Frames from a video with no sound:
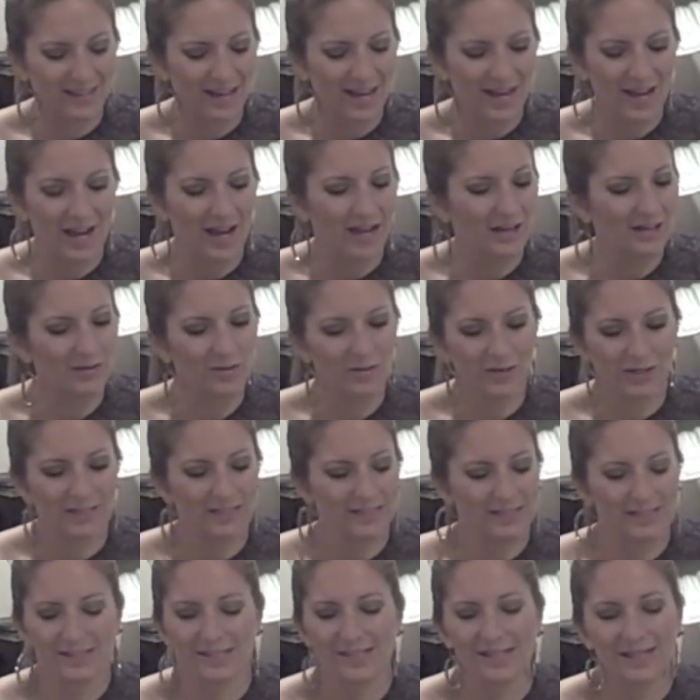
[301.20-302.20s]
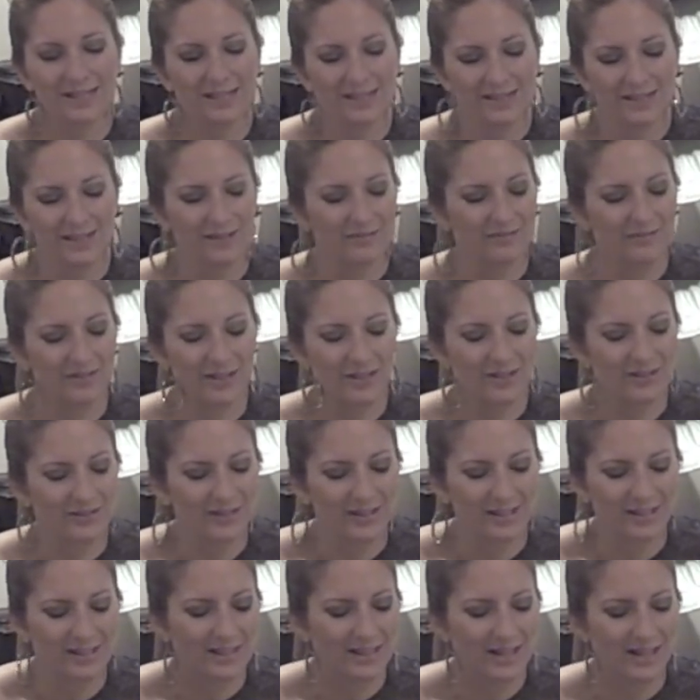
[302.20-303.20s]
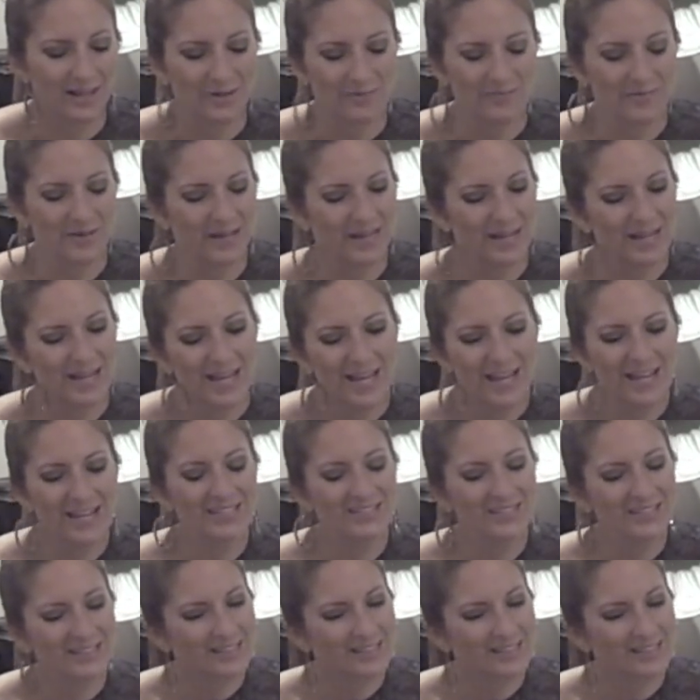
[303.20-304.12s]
I don't get to sing at the event or anything, but it's